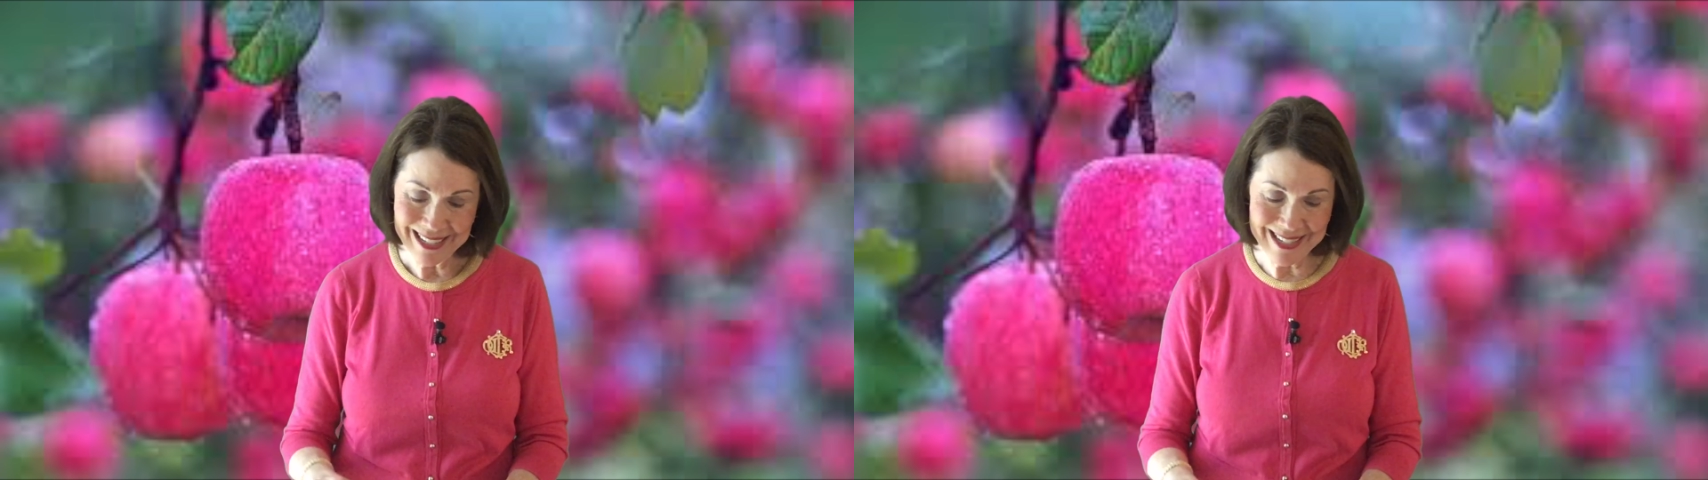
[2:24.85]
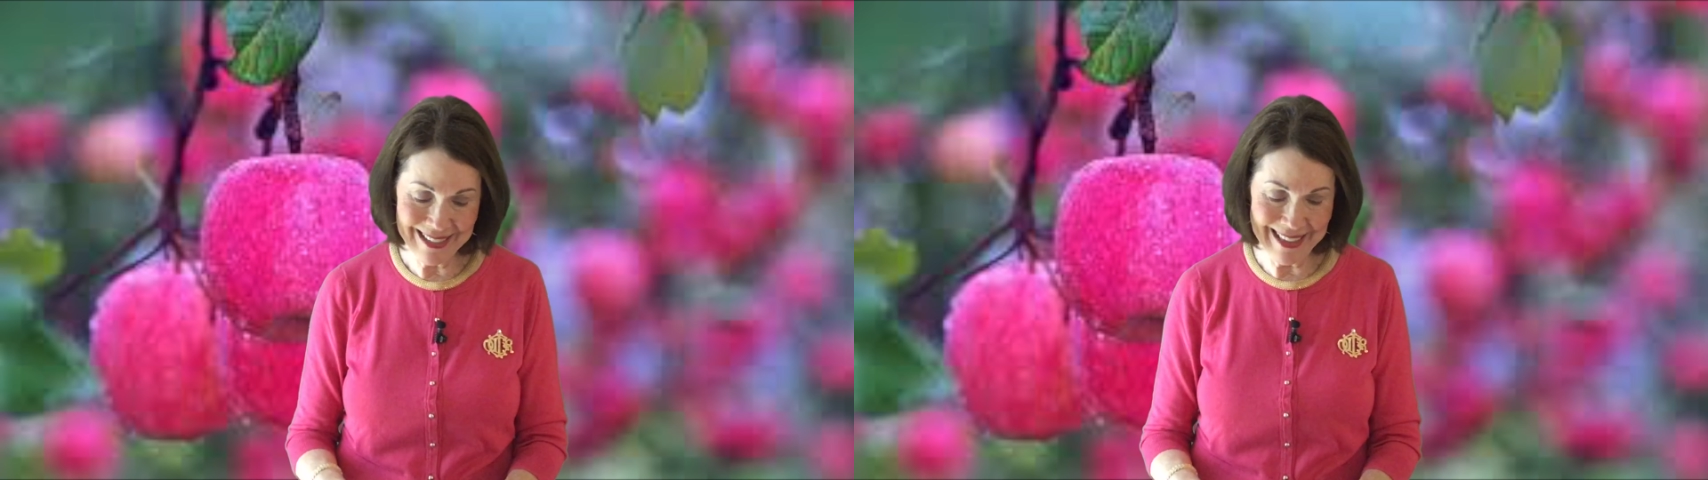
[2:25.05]

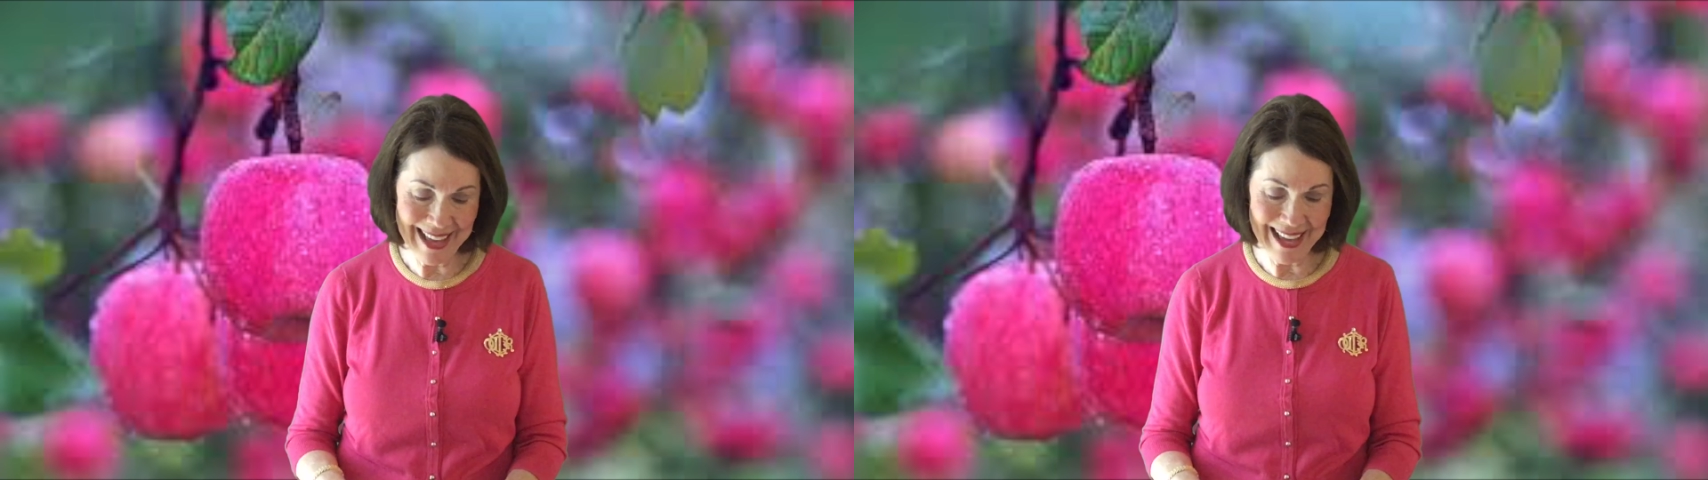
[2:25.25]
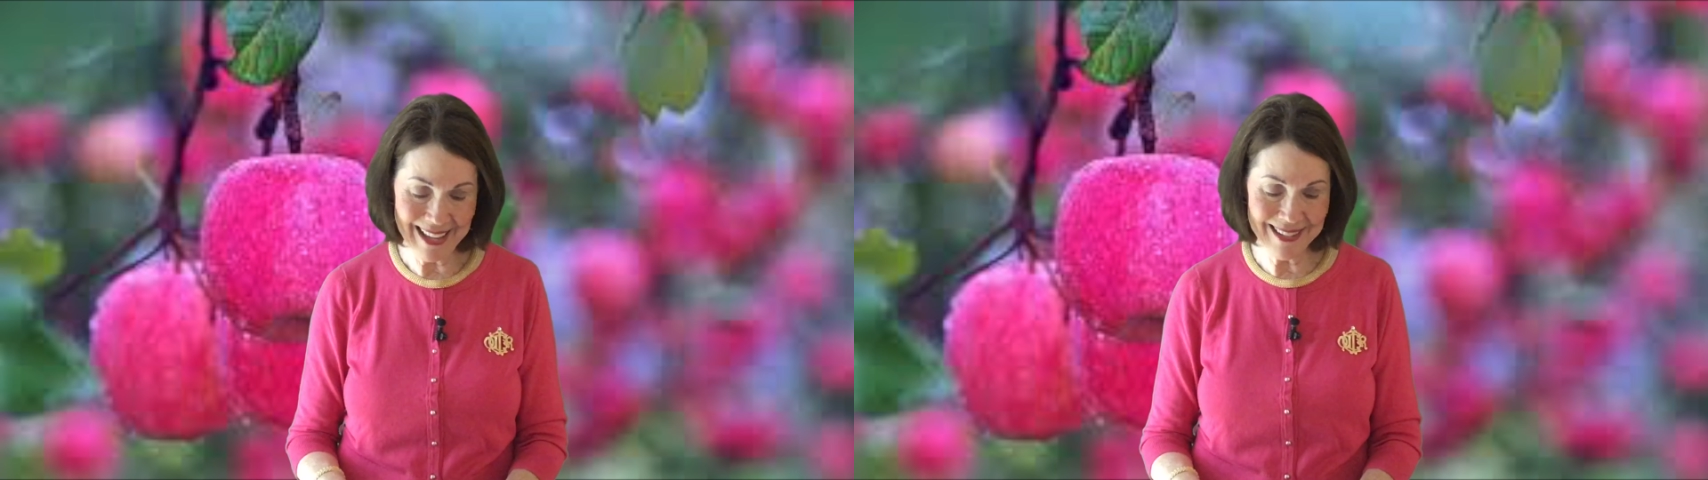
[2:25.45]
to
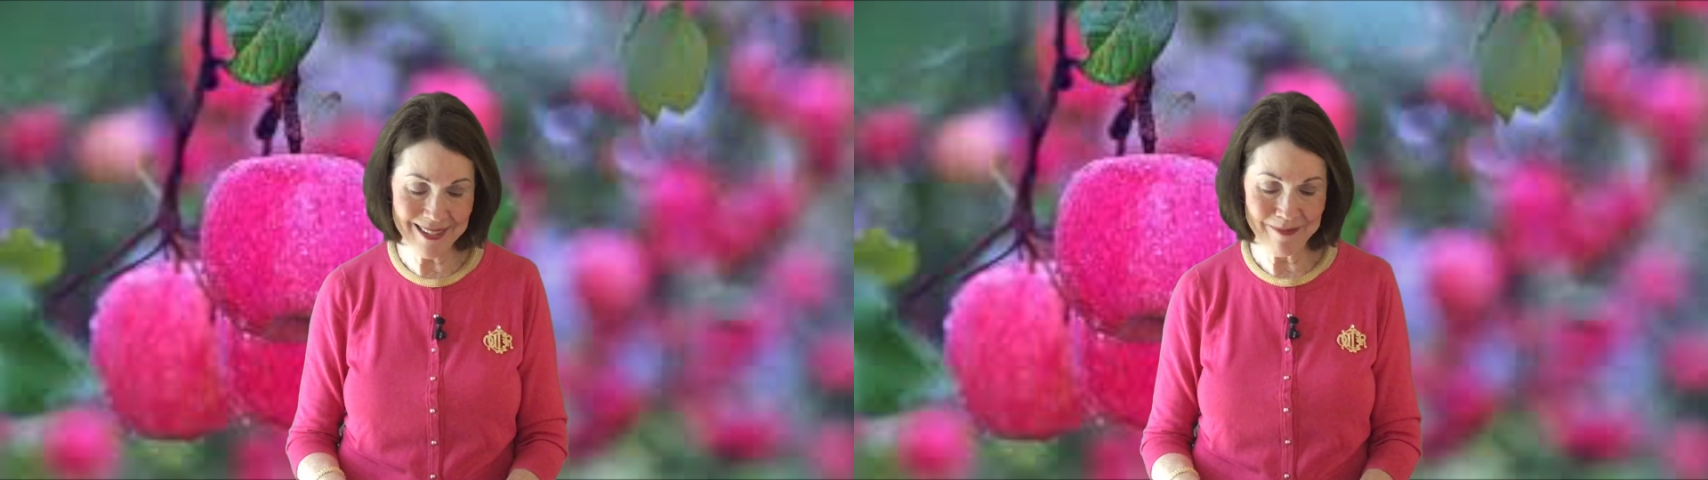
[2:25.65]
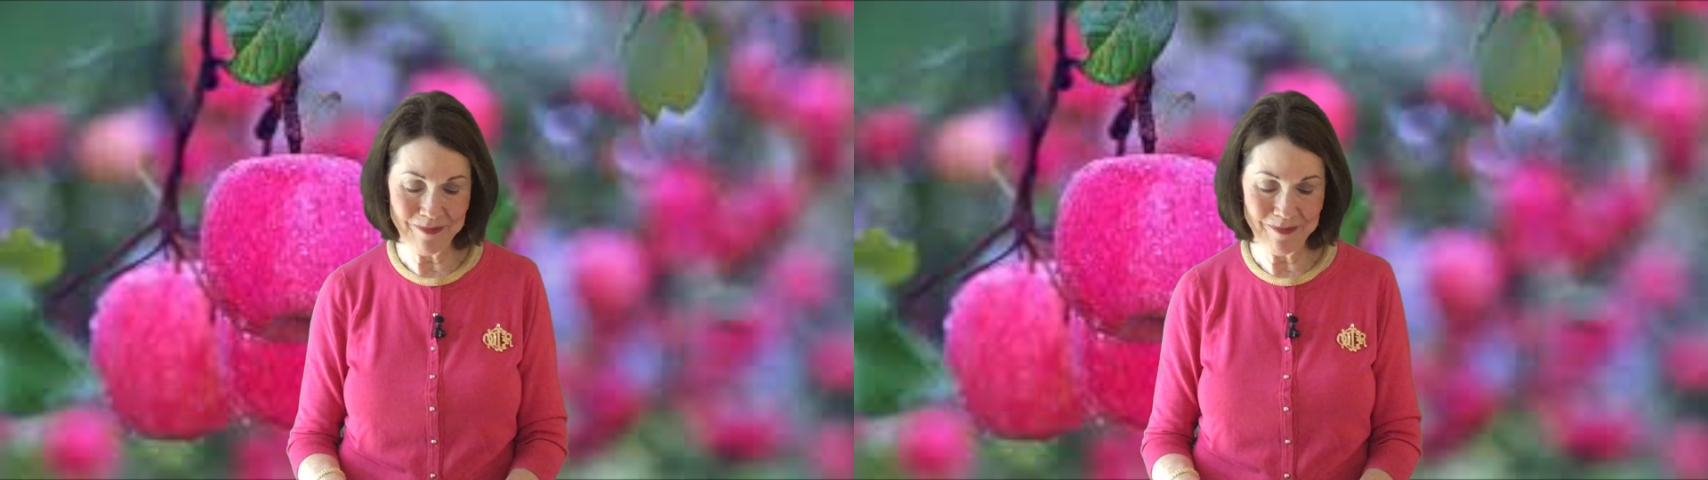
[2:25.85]
that.